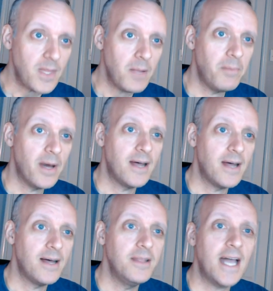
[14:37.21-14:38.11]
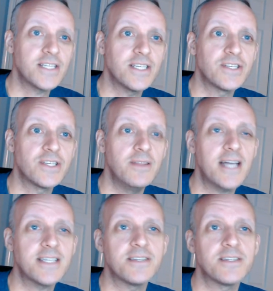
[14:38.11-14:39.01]
But uh, next in this
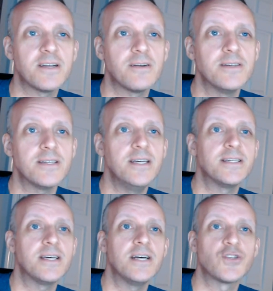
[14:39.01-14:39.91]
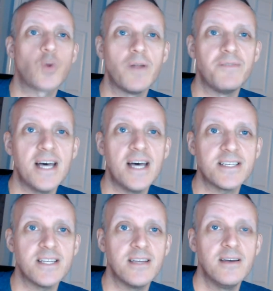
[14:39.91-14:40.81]
next in the series is uh, Sword of
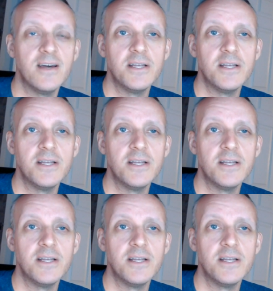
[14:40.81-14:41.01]
Destiny.